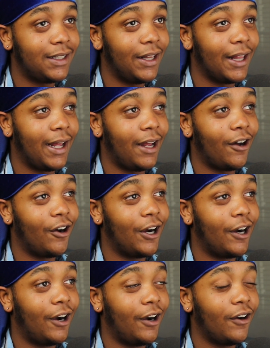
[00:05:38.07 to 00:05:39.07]
that
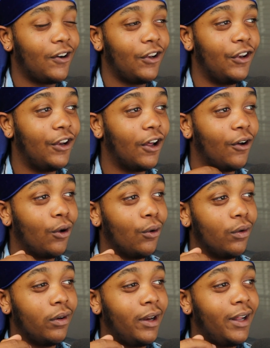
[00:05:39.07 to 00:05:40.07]
are
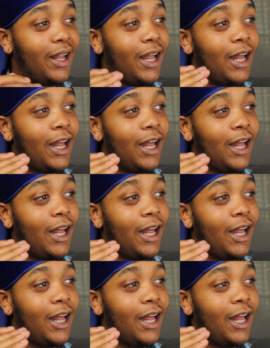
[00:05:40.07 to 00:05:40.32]
known